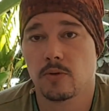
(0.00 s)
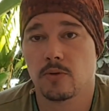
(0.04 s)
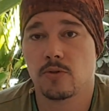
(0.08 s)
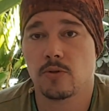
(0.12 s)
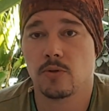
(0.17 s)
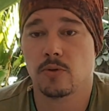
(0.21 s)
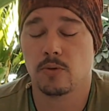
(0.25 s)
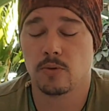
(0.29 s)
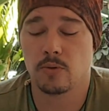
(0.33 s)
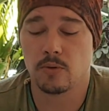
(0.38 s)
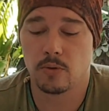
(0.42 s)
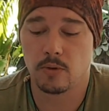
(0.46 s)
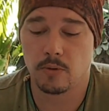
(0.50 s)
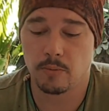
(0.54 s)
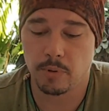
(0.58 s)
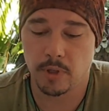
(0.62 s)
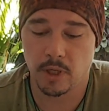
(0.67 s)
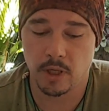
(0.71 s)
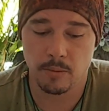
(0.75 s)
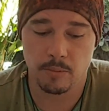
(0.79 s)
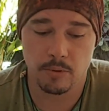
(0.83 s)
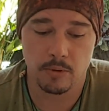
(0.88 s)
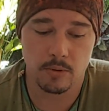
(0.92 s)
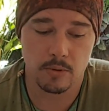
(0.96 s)
to the
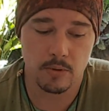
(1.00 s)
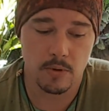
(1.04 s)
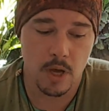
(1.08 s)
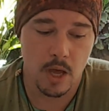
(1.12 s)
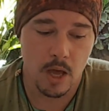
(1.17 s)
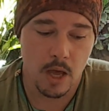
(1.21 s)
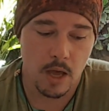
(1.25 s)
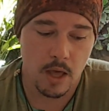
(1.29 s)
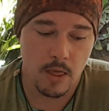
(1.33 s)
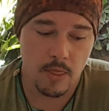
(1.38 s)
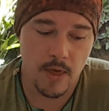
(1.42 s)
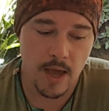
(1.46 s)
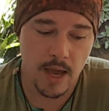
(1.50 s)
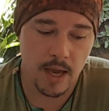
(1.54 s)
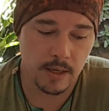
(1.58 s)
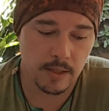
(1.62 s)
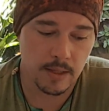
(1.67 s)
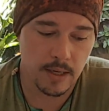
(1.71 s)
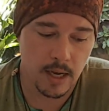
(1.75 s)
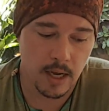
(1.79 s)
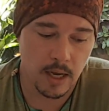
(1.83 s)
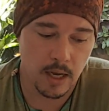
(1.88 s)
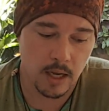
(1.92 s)
people that,